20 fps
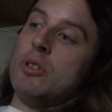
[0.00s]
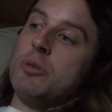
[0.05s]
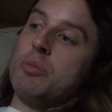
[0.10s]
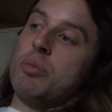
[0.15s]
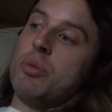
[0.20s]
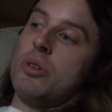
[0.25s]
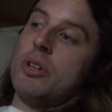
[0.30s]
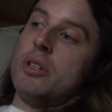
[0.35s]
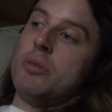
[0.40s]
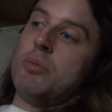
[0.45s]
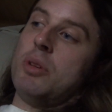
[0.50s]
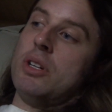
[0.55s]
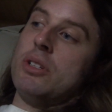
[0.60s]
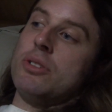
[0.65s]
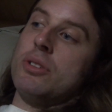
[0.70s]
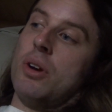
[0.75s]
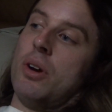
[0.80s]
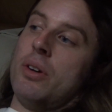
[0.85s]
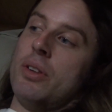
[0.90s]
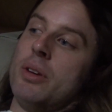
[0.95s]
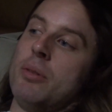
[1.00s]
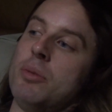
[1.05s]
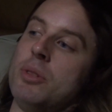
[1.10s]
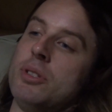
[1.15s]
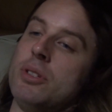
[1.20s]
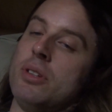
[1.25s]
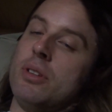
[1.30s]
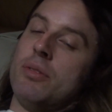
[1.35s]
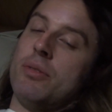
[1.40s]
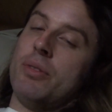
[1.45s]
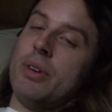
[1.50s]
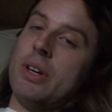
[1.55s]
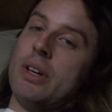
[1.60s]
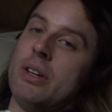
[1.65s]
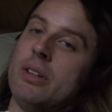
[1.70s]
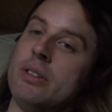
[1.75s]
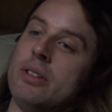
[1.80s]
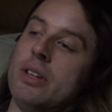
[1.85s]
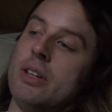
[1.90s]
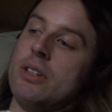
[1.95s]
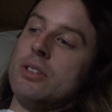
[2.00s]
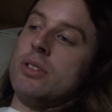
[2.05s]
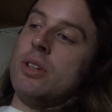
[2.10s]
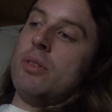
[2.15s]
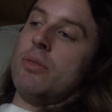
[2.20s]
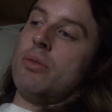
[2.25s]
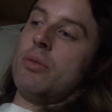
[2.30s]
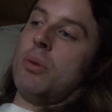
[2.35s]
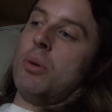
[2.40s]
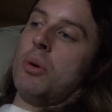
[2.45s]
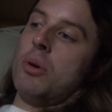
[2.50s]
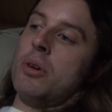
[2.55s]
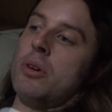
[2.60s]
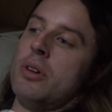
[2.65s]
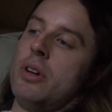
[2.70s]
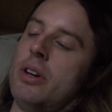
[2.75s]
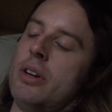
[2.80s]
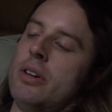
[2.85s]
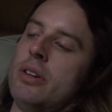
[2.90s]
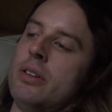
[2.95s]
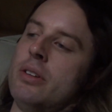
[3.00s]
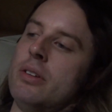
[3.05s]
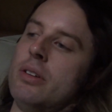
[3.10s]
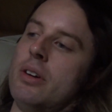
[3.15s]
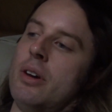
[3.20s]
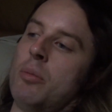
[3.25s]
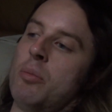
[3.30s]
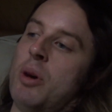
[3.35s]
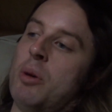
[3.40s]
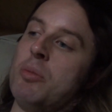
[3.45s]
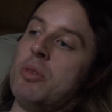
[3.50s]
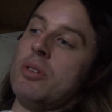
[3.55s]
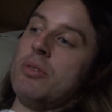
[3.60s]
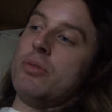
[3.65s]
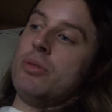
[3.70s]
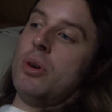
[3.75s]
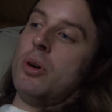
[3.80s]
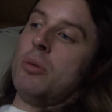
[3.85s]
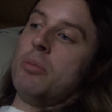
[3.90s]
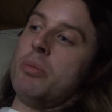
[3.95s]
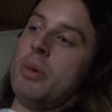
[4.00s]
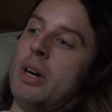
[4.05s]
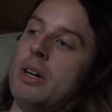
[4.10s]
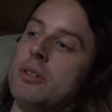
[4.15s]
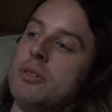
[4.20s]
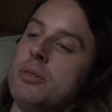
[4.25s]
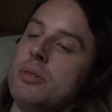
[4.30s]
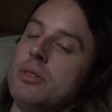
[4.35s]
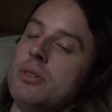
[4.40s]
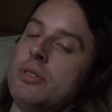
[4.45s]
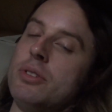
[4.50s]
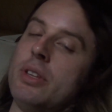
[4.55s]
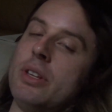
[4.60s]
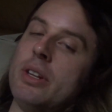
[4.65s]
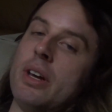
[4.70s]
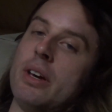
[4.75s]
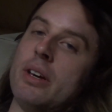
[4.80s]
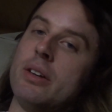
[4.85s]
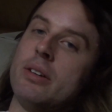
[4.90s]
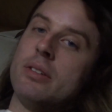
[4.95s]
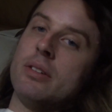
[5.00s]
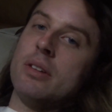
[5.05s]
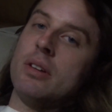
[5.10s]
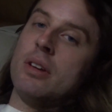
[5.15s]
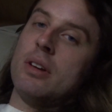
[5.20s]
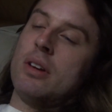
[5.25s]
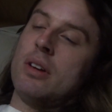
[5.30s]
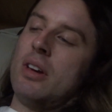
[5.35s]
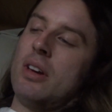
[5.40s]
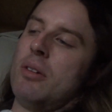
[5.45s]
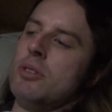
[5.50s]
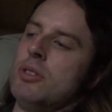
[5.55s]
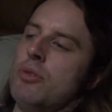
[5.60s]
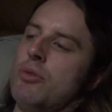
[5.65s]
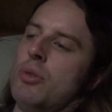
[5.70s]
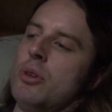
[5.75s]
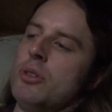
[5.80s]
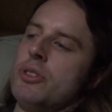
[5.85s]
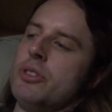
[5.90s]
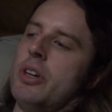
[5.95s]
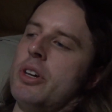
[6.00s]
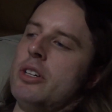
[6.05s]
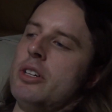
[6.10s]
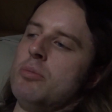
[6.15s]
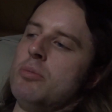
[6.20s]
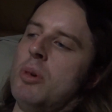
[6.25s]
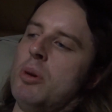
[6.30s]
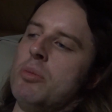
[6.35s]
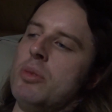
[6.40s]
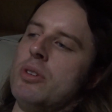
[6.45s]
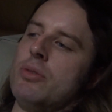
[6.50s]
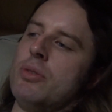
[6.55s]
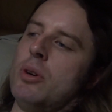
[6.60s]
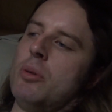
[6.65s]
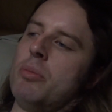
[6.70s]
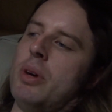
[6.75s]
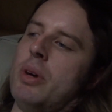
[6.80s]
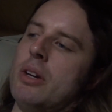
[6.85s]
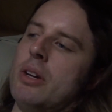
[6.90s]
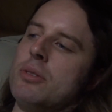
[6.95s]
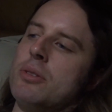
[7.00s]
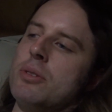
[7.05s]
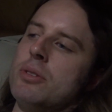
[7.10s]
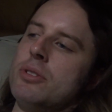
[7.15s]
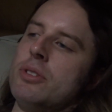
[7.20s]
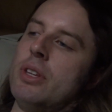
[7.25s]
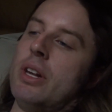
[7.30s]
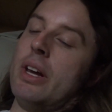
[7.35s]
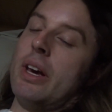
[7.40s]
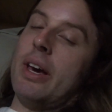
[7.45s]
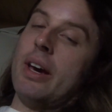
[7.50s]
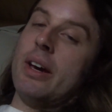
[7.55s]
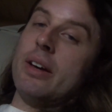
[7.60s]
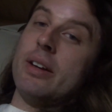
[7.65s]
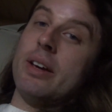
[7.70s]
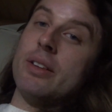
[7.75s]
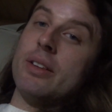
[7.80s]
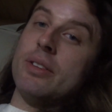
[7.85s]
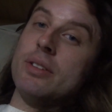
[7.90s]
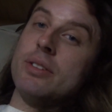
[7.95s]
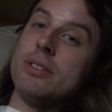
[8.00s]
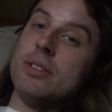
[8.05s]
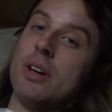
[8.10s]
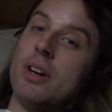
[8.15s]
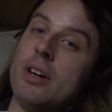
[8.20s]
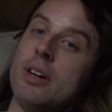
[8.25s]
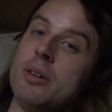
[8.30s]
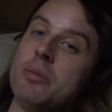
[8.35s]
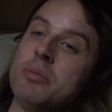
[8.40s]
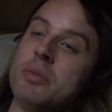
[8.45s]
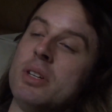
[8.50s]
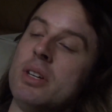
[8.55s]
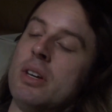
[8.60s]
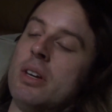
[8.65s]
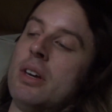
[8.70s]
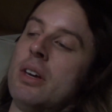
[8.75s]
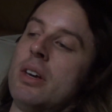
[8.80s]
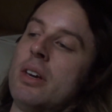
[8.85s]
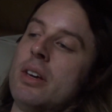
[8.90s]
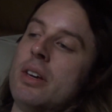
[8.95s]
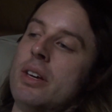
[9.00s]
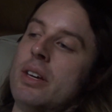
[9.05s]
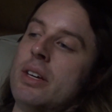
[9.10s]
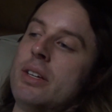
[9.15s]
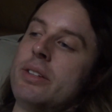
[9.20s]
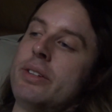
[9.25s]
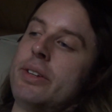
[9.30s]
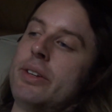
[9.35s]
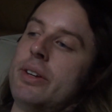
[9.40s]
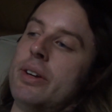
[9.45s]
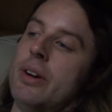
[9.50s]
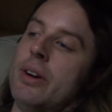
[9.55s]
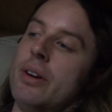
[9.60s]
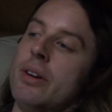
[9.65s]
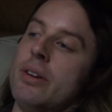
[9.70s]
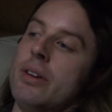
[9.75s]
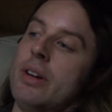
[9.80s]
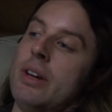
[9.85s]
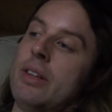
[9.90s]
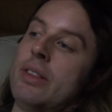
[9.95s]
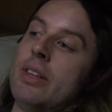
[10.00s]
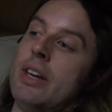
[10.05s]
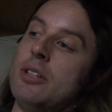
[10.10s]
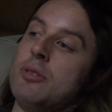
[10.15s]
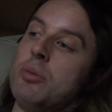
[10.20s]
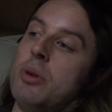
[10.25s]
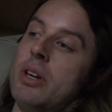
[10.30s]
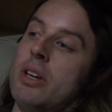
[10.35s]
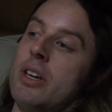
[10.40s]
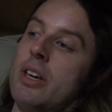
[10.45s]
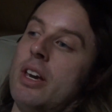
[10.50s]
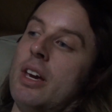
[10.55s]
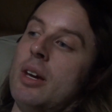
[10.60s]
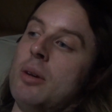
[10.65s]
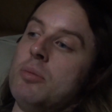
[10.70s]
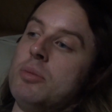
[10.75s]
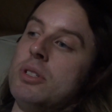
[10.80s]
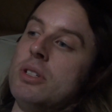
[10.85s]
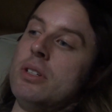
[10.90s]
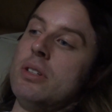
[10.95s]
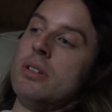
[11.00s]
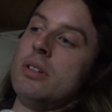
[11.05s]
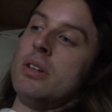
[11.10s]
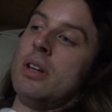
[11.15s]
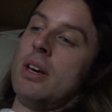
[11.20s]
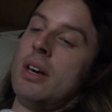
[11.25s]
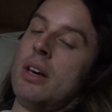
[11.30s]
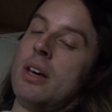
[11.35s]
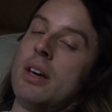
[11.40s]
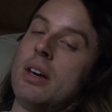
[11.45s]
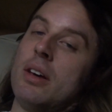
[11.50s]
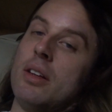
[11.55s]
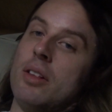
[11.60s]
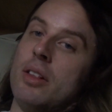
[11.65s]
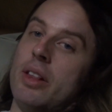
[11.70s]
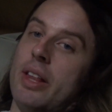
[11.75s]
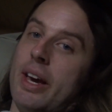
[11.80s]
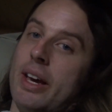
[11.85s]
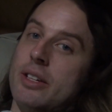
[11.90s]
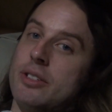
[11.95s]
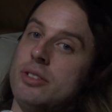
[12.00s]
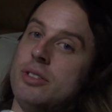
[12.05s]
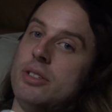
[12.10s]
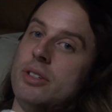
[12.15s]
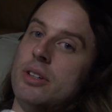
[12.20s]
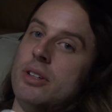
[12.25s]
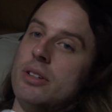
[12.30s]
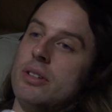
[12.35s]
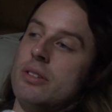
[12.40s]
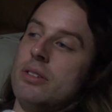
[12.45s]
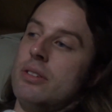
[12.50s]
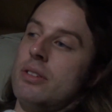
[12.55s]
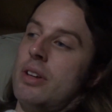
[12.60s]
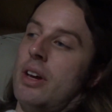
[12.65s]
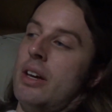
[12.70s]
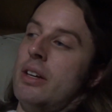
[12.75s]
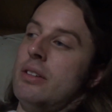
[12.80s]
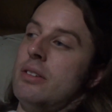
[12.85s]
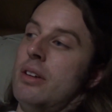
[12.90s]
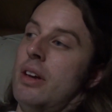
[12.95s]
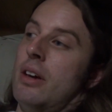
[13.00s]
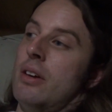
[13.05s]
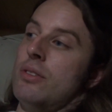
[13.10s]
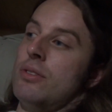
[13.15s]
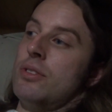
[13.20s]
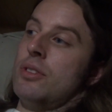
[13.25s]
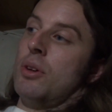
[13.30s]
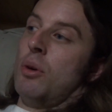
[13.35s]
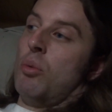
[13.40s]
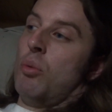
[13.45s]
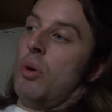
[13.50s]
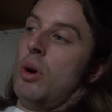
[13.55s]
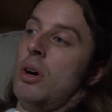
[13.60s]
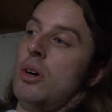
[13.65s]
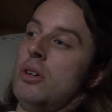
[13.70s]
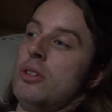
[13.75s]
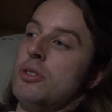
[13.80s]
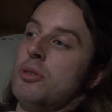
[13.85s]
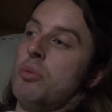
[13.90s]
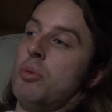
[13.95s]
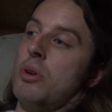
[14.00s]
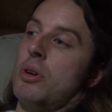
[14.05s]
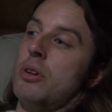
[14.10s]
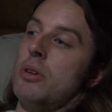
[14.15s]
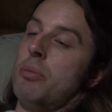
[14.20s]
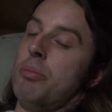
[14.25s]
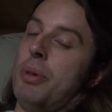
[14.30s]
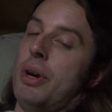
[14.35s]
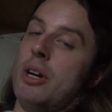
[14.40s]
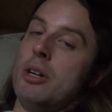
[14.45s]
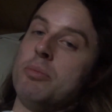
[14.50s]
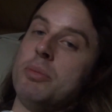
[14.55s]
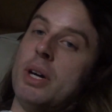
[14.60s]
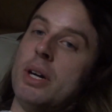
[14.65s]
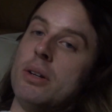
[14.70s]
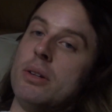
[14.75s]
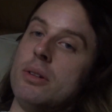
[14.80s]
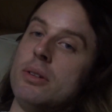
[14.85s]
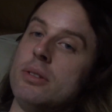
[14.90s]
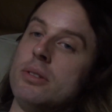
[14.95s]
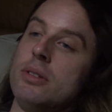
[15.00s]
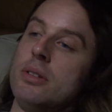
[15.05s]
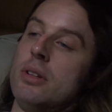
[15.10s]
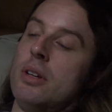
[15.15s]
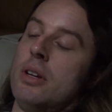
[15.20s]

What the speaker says: was pretty much all that was in the van, except for a memory foam mattress it was a full-size memory foam mattress that I had at the time in here, and that's what I camped in last year. The walls were bare metal.